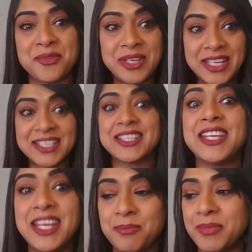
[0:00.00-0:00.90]
we need to
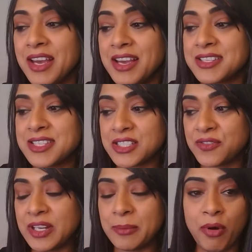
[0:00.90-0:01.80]
keep 6
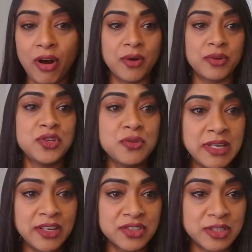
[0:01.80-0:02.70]
feet apart, 2
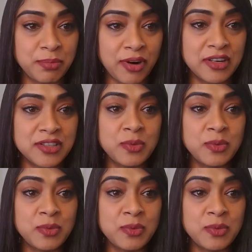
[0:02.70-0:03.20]
meters apart.